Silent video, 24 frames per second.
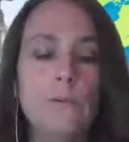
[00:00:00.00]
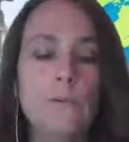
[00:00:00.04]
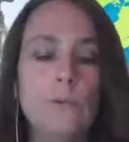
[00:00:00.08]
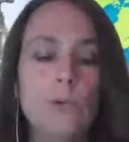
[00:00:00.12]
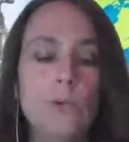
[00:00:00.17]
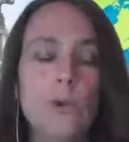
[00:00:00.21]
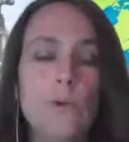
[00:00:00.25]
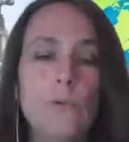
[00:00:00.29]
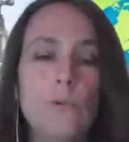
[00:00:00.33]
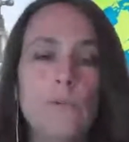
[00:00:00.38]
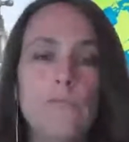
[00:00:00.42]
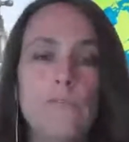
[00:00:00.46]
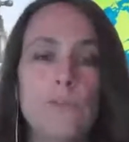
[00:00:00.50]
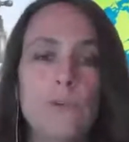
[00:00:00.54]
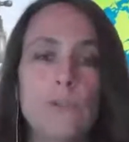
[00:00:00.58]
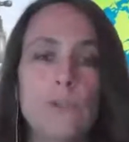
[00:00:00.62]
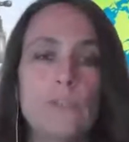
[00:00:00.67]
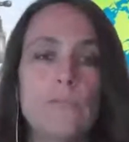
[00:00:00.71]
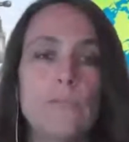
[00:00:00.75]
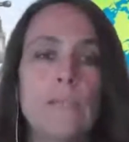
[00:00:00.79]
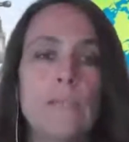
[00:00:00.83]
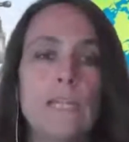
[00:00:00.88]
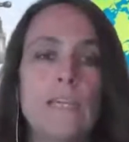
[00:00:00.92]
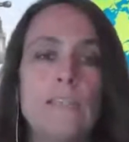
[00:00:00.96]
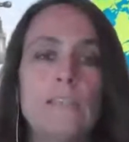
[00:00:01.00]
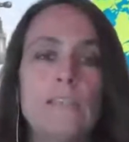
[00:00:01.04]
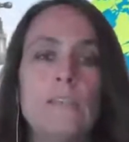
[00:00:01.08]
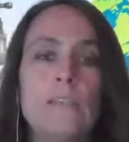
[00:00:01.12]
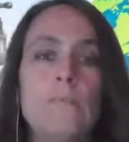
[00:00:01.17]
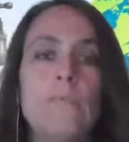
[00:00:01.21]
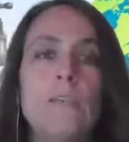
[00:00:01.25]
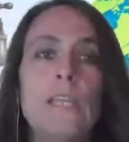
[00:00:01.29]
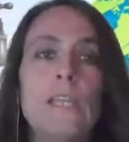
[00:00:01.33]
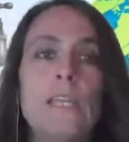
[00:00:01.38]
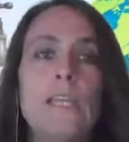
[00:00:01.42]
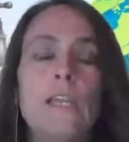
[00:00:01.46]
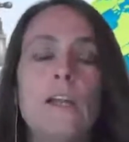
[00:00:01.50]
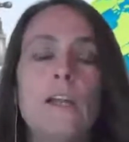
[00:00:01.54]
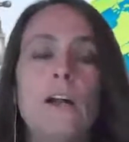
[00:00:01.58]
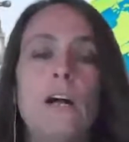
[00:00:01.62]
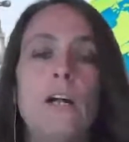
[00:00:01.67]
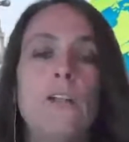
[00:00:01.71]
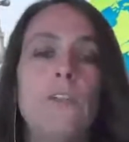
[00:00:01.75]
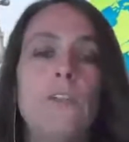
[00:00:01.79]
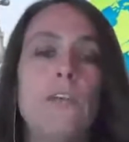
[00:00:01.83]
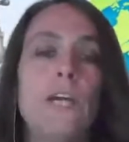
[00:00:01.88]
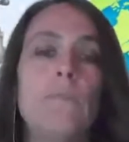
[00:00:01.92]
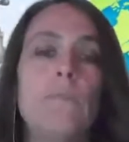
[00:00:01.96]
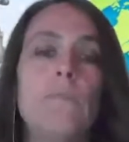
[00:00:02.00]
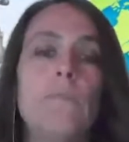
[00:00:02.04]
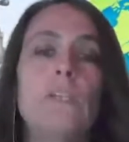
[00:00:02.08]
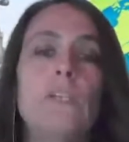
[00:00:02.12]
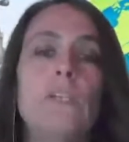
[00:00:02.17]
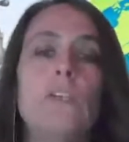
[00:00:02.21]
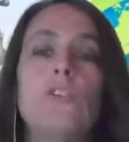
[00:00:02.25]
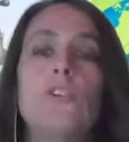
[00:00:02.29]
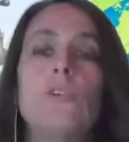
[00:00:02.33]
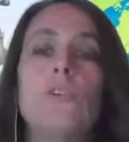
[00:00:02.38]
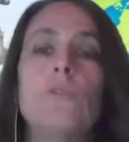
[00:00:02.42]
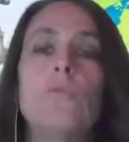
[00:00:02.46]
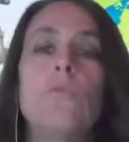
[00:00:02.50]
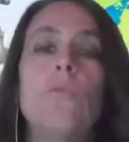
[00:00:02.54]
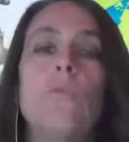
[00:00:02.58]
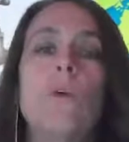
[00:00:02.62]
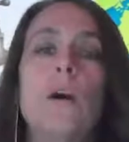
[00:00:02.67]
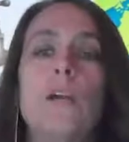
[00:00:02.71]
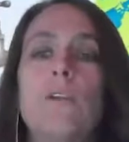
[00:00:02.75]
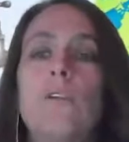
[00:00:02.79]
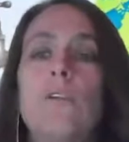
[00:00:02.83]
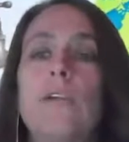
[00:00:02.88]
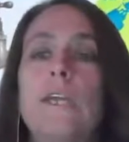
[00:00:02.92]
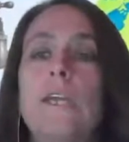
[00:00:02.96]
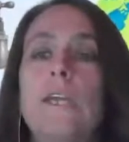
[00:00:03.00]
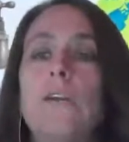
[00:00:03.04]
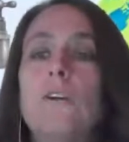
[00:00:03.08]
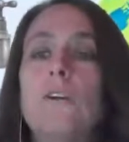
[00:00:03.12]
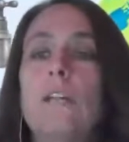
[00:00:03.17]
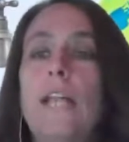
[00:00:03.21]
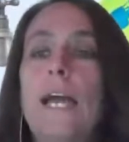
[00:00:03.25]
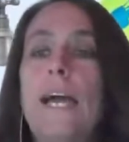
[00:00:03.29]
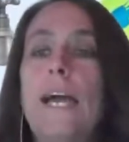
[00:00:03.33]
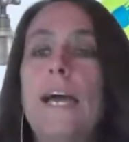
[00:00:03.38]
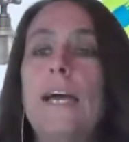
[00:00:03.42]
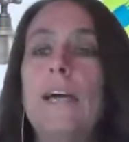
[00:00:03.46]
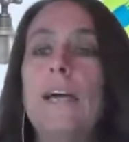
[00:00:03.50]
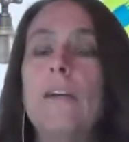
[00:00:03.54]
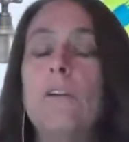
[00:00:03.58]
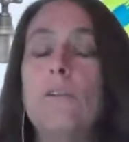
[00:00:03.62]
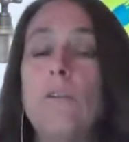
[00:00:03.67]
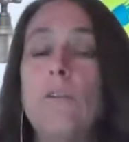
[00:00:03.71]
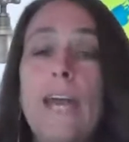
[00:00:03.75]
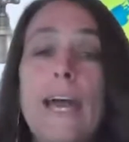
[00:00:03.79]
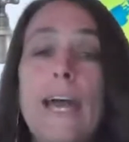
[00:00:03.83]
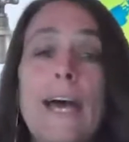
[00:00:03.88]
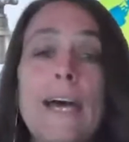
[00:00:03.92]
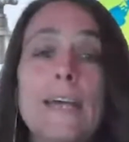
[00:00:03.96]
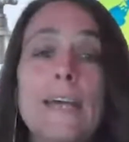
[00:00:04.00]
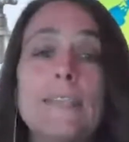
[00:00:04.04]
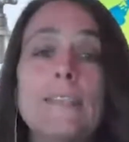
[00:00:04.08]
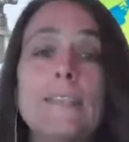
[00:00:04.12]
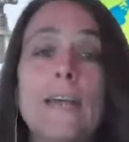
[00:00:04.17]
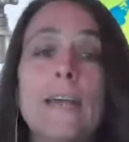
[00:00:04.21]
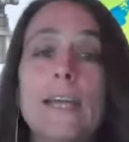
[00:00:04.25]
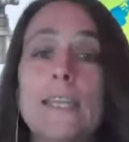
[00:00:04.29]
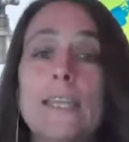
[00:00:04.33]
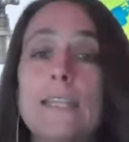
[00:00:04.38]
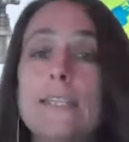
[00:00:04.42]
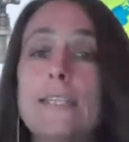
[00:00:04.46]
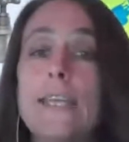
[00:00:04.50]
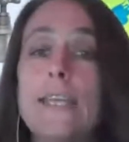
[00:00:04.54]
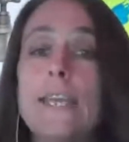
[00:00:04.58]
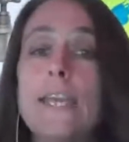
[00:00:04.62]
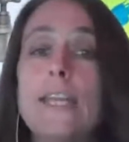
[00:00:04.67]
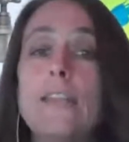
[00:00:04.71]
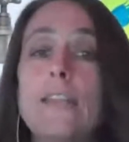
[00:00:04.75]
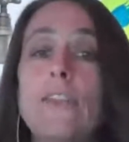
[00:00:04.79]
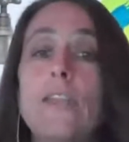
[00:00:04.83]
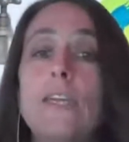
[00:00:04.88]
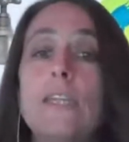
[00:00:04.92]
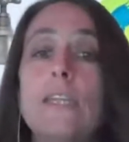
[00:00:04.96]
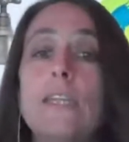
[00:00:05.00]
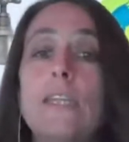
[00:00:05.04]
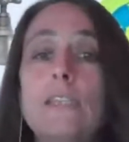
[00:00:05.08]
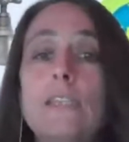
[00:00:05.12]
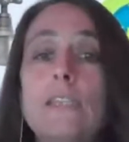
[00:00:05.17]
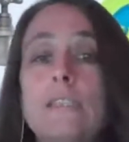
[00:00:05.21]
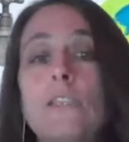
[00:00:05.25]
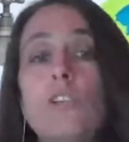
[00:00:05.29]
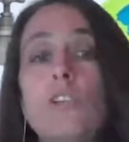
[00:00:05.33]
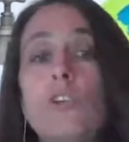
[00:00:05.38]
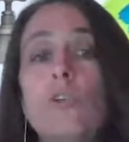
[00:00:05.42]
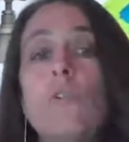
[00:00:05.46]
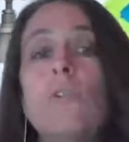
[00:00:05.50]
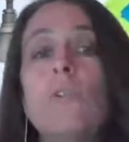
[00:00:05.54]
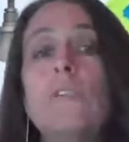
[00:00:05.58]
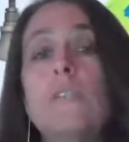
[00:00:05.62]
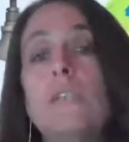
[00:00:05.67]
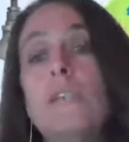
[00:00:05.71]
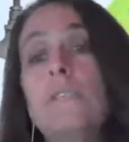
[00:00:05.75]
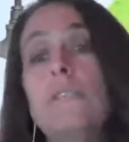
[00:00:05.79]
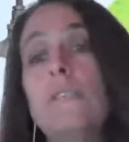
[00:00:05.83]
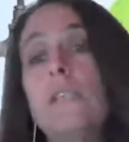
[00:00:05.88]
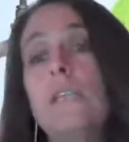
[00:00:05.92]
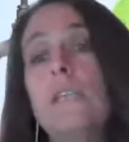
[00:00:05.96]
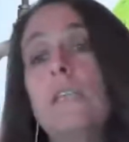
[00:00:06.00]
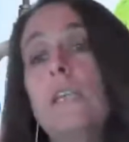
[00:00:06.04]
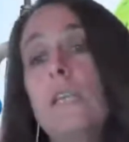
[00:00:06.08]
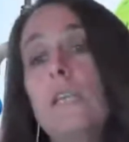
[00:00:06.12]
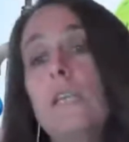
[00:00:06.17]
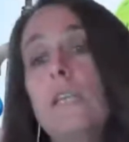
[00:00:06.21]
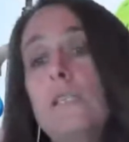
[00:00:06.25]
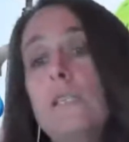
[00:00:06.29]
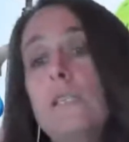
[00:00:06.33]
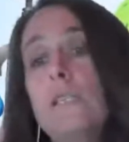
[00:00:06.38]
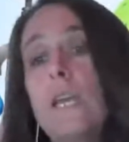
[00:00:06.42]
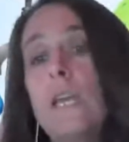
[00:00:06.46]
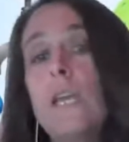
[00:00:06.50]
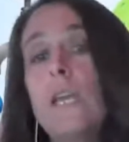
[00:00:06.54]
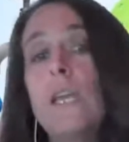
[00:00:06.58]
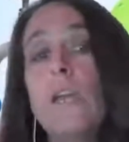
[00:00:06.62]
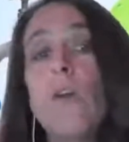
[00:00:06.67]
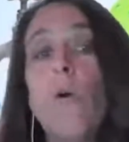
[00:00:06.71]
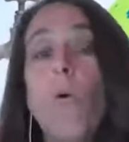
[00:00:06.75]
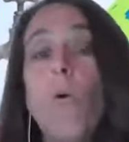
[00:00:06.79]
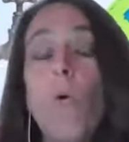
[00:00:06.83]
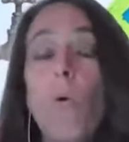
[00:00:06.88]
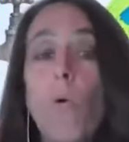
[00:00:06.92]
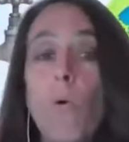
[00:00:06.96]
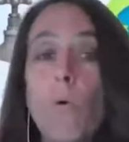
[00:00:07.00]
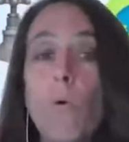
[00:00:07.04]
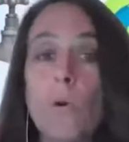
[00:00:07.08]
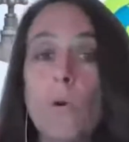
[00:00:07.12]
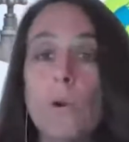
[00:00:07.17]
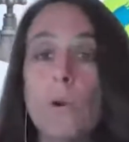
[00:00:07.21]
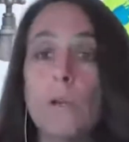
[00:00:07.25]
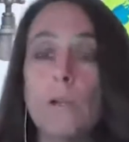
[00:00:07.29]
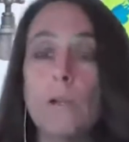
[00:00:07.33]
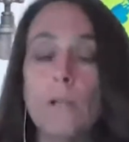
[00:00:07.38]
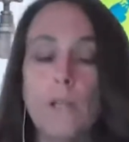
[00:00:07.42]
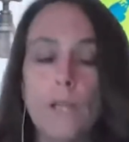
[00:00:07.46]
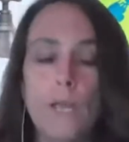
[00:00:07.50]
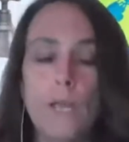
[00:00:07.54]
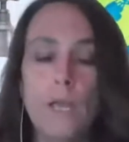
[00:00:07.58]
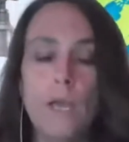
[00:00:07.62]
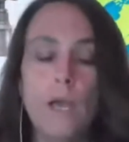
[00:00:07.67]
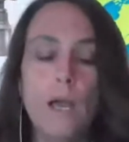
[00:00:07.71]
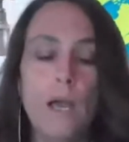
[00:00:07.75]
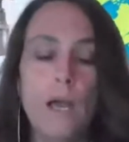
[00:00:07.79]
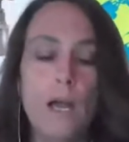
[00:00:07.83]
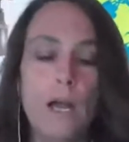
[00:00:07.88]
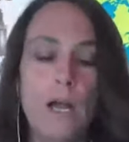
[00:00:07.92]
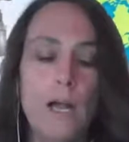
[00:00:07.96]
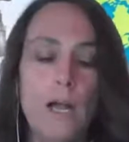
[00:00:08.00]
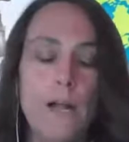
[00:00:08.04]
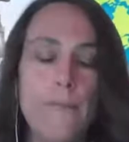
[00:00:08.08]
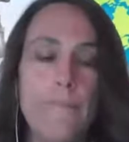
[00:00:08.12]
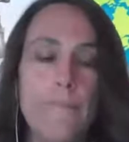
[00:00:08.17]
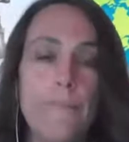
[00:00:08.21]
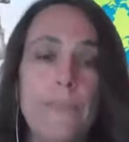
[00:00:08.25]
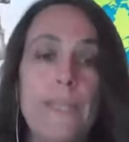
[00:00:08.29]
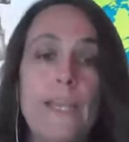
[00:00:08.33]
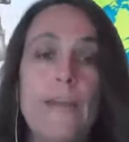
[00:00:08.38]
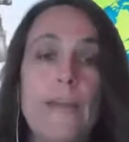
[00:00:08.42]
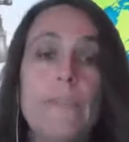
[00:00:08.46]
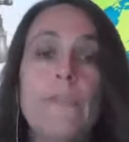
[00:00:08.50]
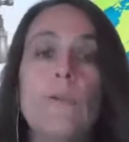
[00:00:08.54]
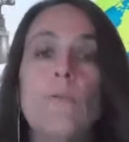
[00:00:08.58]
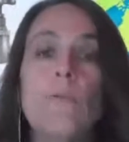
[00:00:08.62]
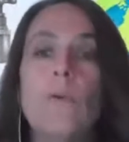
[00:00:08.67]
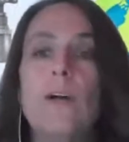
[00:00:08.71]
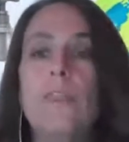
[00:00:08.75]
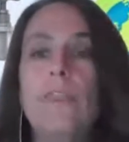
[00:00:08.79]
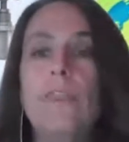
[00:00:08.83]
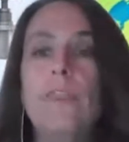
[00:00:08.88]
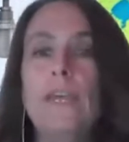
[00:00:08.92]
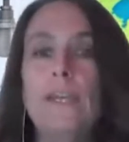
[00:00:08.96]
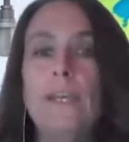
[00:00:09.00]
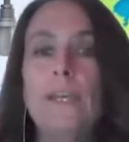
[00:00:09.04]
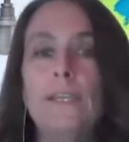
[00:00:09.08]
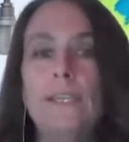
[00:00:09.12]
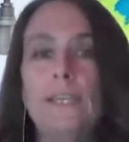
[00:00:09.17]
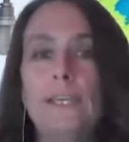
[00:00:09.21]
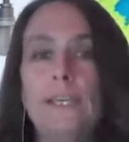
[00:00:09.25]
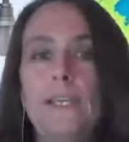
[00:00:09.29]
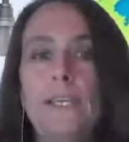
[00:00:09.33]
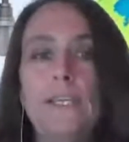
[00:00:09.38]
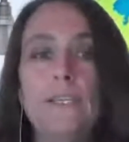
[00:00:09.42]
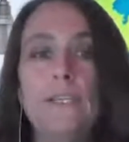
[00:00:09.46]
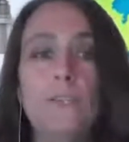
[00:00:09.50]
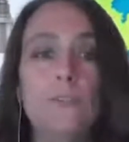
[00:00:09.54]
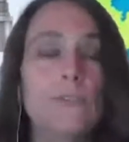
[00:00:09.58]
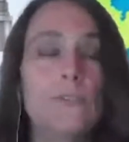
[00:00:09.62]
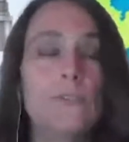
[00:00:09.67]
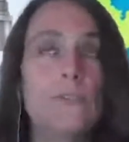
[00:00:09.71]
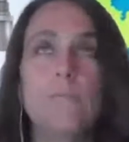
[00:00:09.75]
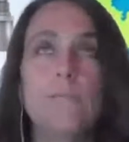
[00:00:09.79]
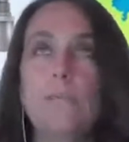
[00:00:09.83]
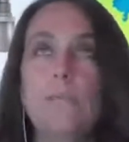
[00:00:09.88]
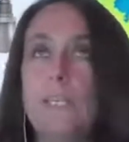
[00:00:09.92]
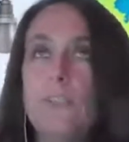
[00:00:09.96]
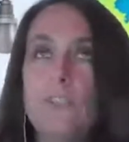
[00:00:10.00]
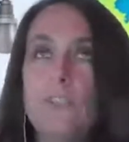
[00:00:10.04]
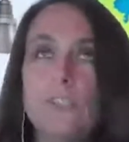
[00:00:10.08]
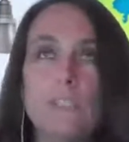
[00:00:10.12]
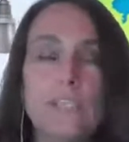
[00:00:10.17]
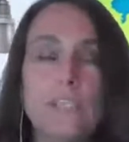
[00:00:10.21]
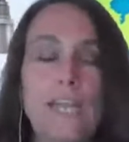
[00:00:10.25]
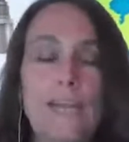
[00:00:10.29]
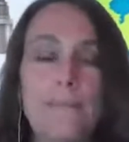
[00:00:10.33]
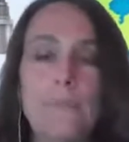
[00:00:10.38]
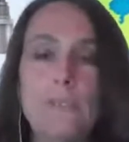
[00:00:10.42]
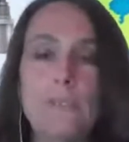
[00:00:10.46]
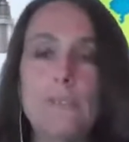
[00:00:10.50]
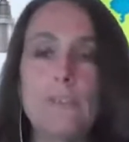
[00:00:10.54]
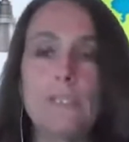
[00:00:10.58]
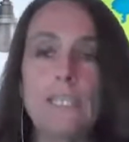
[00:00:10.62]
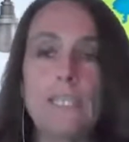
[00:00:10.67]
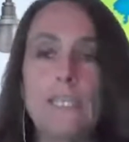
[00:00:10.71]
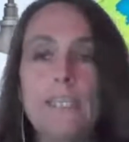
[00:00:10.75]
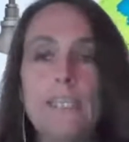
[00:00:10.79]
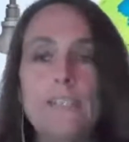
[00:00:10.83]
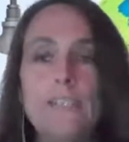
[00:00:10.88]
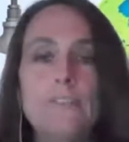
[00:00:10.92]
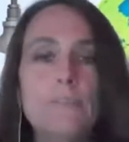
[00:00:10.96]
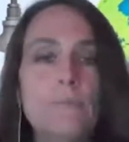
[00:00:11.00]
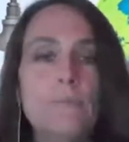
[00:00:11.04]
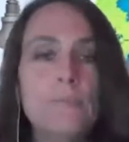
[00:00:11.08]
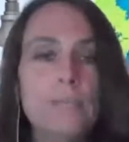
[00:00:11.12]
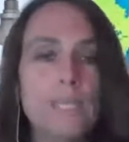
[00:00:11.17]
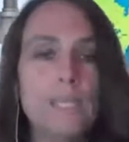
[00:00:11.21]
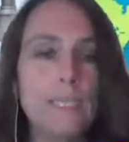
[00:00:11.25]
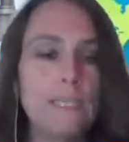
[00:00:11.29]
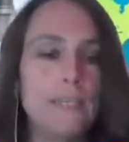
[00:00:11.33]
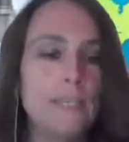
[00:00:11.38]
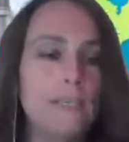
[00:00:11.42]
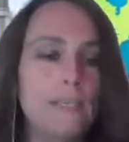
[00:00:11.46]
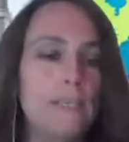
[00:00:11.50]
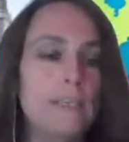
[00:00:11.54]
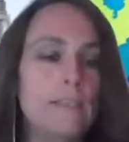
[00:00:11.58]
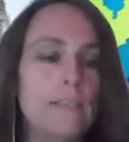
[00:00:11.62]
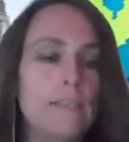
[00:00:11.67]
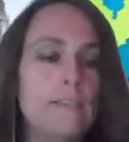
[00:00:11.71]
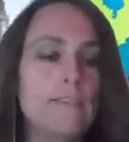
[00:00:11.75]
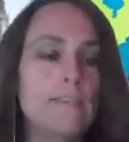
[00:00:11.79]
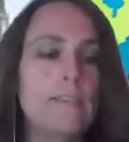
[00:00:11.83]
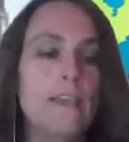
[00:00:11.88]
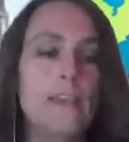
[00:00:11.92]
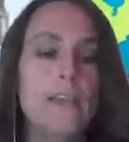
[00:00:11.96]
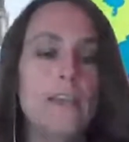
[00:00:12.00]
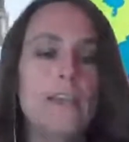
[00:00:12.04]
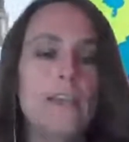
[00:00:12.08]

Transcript: code enforcement ends up getting called out because you're watering your grass on a day that isn't your designated day. Or the other one that kills me, just absolutely kills me, is